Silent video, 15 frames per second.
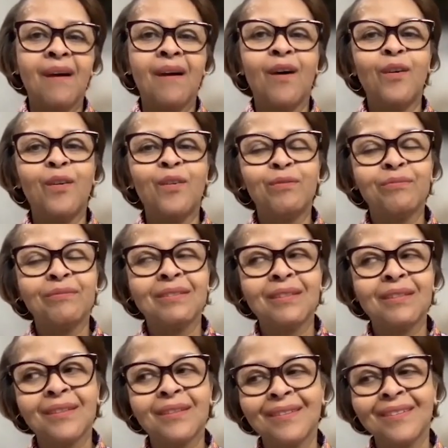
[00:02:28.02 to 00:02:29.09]

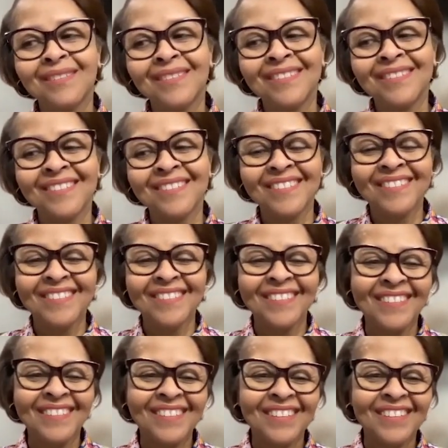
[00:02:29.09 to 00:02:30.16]

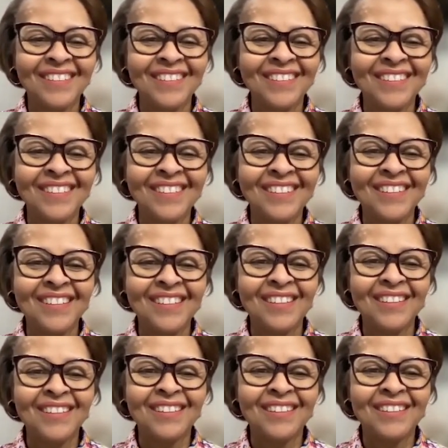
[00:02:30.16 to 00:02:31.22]

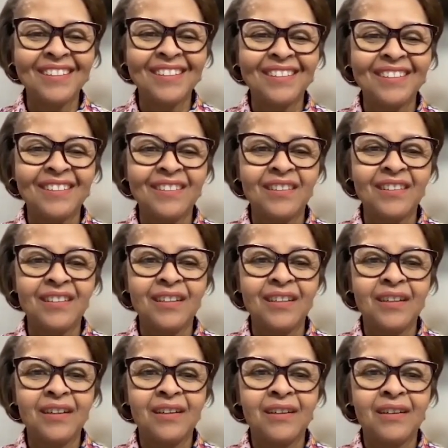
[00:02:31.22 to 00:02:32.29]

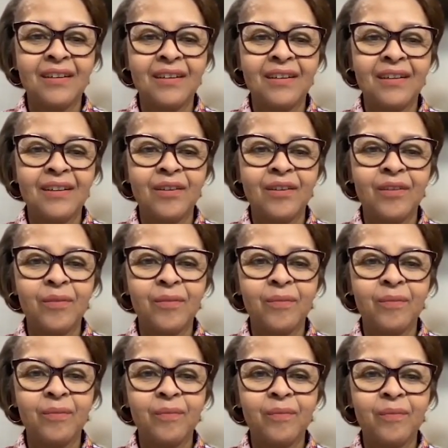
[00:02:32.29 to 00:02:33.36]

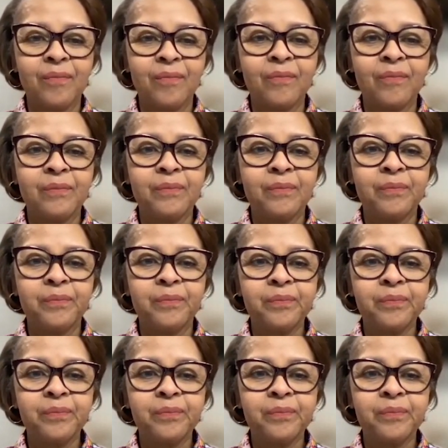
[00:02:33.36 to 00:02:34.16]
[no speech]